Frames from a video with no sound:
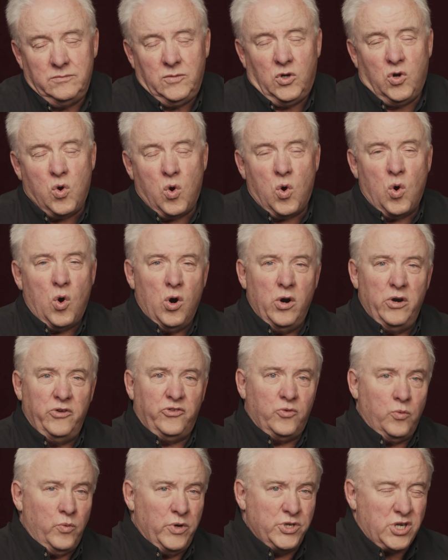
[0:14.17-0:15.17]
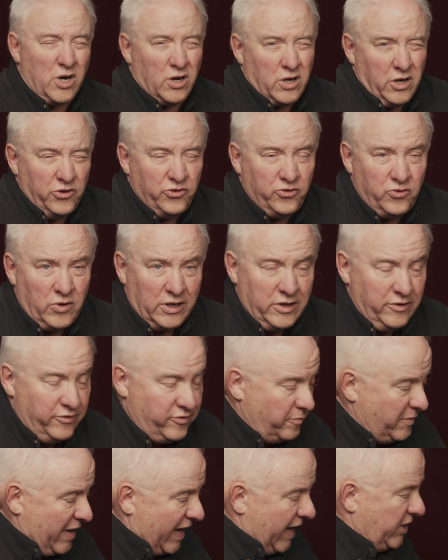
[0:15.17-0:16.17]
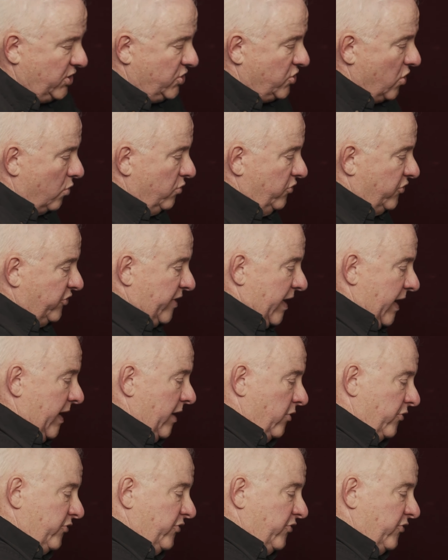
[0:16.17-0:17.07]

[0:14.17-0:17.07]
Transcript: chords which are constructed from 8-tone scales,